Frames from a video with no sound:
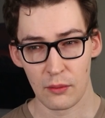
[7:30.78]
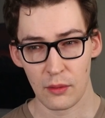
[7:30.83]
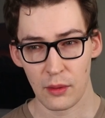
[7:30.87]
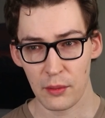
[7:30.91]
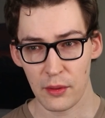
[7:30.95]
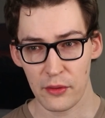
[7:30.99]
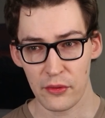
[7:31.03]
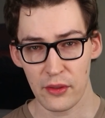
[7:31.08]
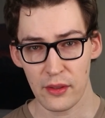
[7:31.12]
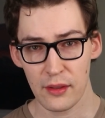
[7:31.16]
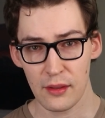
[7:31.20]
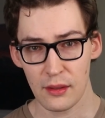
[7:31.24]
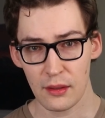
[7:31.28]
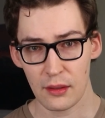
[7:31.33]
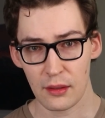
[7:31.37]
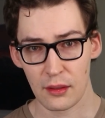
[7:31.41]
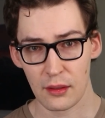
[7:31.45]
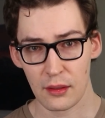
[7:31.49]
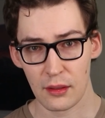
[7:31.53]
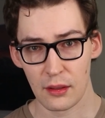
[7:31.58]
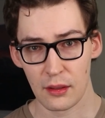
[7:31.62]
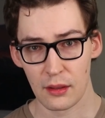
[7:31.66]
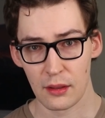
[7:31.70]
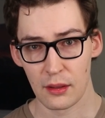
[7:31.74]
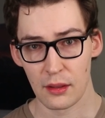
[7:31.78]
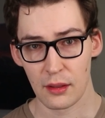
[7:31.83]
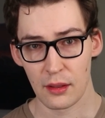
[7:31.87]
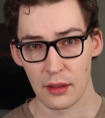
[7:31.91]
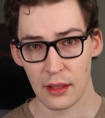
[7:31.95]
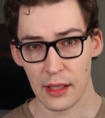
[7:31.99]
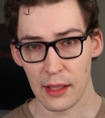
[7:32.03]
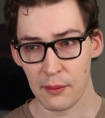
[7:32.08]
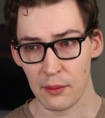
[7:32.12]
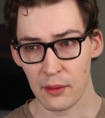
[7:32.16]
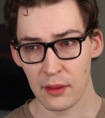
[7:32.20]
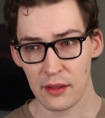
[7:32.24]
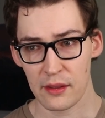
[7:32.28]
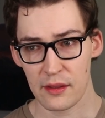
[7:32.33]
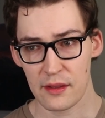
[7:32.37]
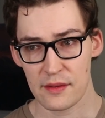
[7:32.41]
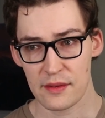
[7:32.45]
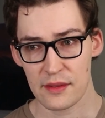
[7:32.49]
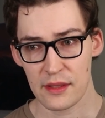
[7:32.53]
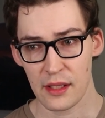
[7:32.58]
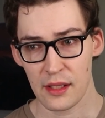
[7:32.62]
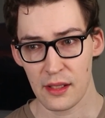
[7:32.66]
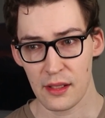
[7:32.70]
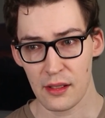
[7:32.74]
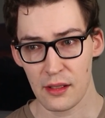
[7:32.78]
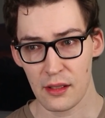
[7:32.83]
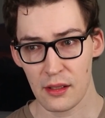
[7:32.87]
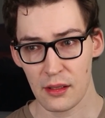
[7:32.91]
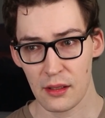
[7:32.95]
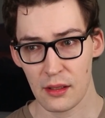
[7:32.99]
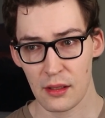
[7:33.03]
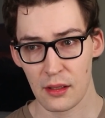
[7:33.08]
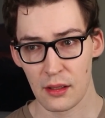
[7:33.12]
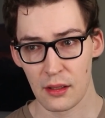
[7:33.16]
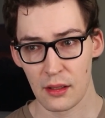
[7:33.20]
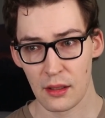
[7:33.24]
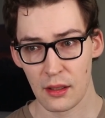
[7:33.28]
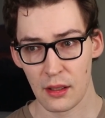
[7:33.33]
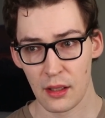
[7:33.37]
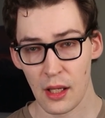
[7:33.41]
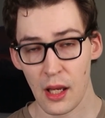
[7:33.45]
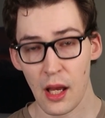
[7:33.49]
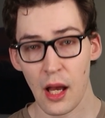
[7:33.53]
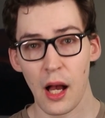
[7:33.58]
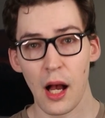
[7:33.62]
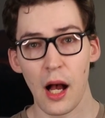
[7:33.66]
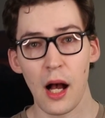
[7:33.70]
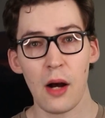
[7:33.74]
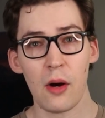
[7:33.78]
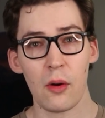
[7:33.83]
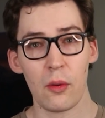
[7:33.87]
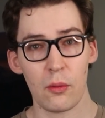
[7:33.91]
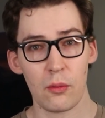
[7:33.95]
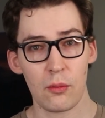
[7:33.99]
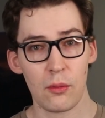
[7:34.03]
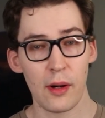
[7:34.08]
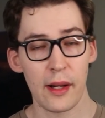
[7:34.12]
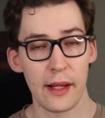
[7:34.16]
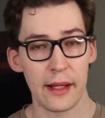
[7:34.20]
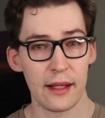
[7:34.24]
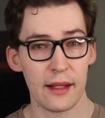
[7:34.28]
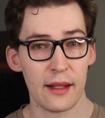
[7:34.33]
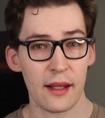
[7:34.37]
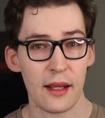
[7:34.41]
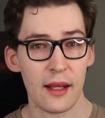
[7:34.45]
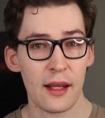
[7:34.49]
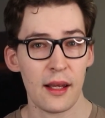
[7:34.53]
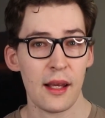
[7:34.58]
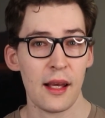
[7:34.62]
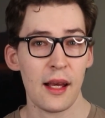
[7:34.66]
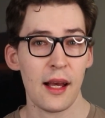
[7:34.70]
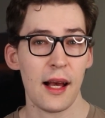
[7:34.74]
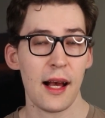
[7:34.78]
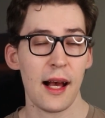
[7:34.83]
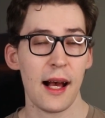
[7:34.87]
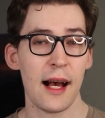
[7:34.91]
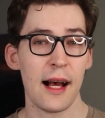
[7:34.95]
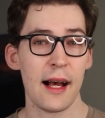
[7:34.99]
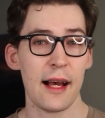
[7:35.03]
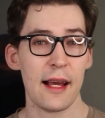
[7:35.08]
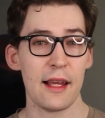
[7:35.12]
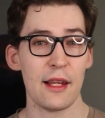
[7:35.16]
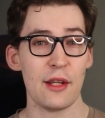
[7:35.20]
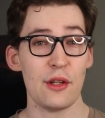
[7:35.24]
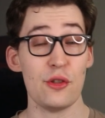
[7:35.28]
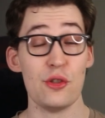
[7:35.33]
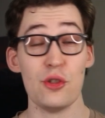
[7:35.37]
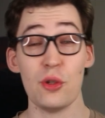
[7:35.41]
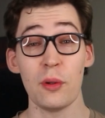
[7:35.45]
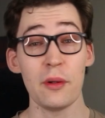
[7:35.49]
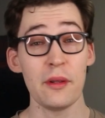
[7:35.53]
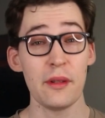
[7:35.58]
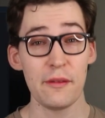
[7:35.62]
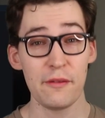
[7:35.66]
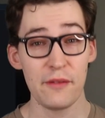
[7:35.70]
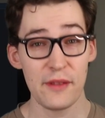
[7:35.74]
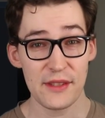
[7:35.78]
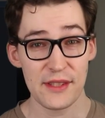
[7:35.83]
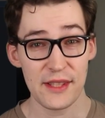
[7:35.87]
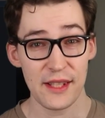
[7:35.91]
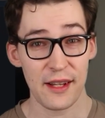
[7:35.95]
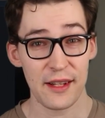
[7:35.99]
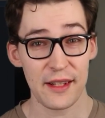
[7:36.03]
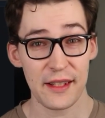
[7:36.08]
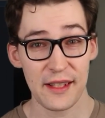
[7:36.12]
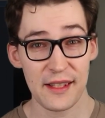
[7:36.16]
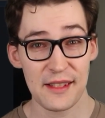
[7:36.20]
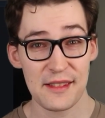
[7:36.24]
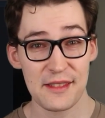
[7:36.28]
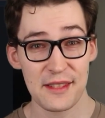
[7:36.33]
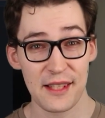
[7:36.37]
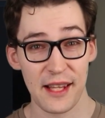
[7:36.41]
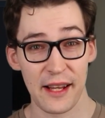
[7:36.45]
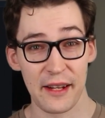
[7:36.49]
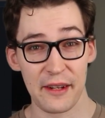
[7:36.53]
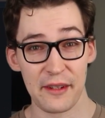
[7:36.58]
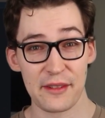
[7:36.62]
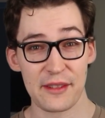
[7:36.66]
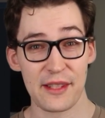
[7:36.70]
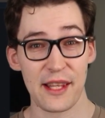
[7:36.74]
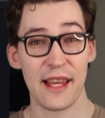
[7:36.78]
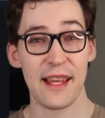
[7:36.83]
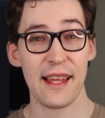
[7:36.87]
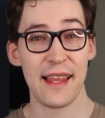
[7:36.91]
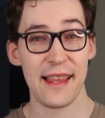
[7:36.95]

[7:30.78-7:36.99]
What was it I wanted to say here? Oh, right. Uh, join the Physionic Insiders.